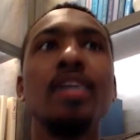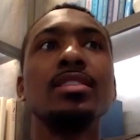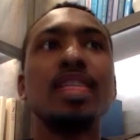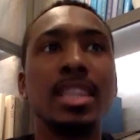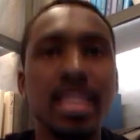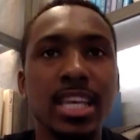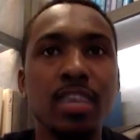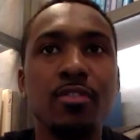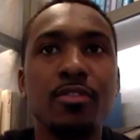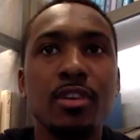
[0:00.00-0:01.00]
to
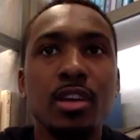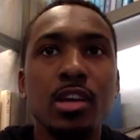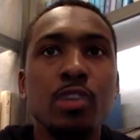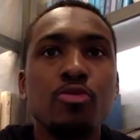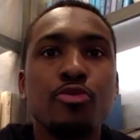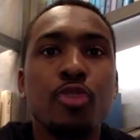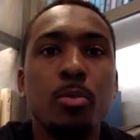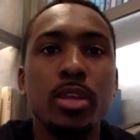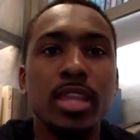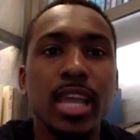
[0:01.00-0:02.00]
live from
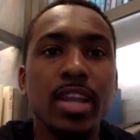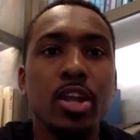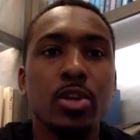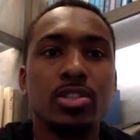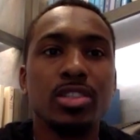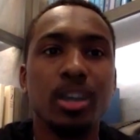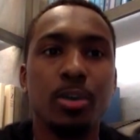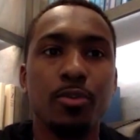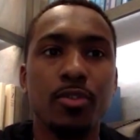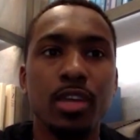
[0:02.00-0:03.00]
within
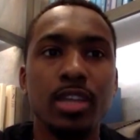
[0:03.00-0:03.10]
herself,